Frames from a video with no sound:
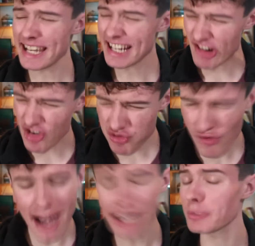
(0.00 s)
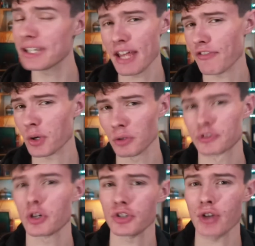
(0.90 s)
incredibly difficult
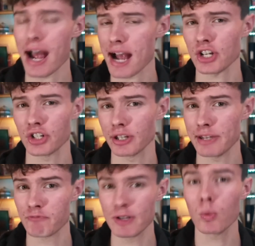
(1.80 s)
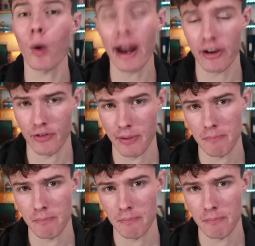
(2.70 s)
for us to actually rewire them.